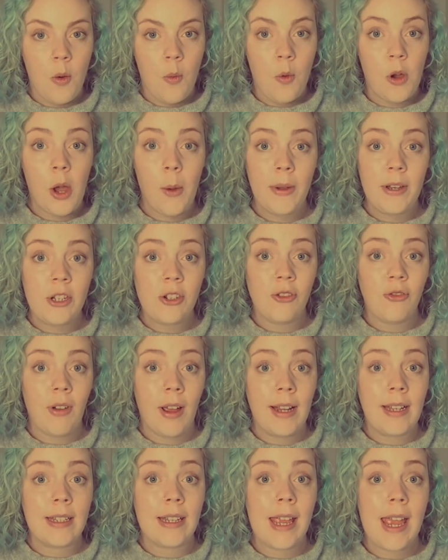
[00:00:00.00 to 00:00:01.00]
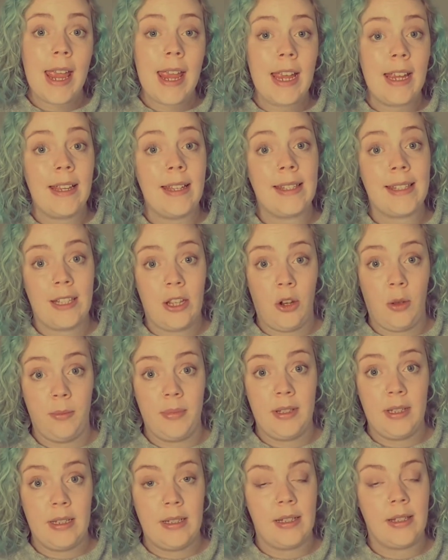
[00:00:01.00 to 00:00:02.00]
we're going to write a
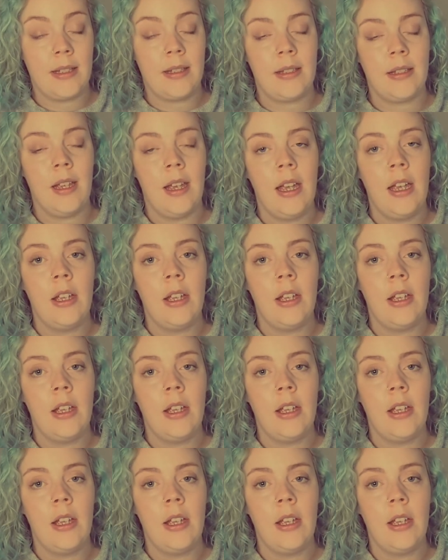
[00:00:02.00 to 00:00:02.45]
synopsis.